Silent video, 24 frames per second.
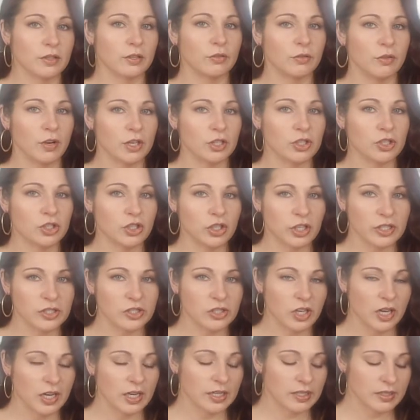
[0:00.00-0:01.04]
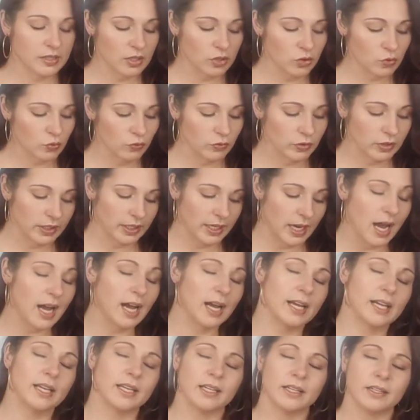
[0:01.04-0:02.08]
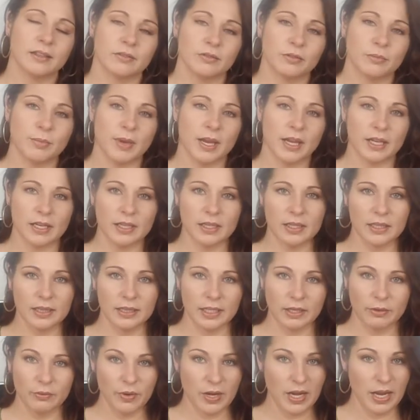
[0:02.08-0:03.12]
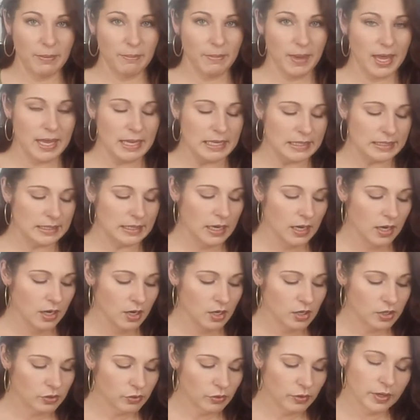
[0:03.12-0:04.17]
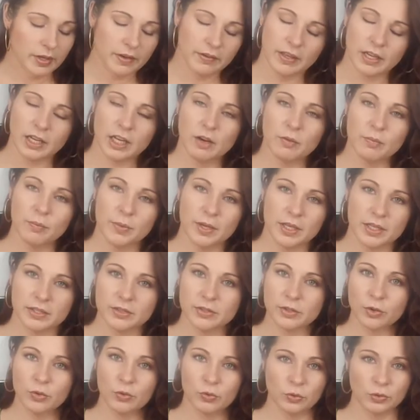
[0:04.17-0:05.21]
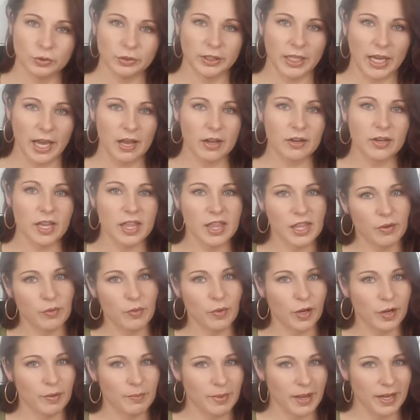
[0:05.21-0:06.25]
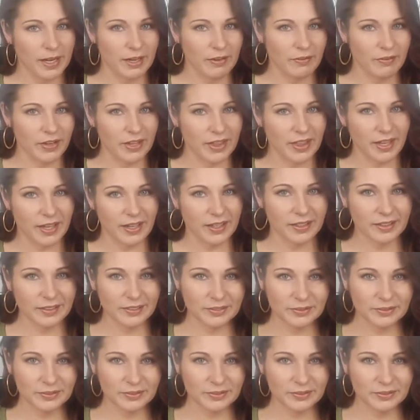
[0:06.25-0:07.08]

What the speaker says: crust just yet because it's really hot. It would make a liquidy mess. So I'm going to give it a couple minutes to cool down, and then we'll combine everything.